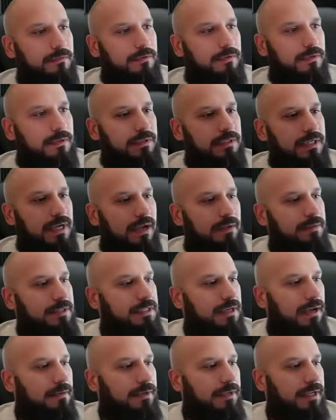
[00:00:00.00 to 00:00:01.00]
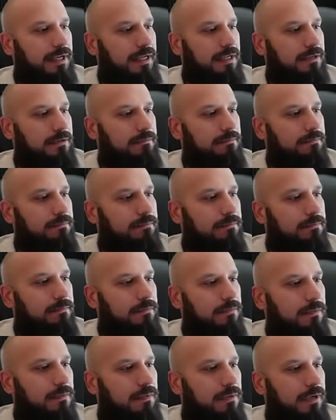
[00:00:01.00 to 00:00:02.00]
time and time again,
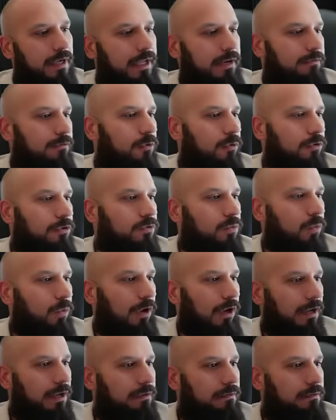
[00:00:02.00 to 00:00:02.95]
and of course won,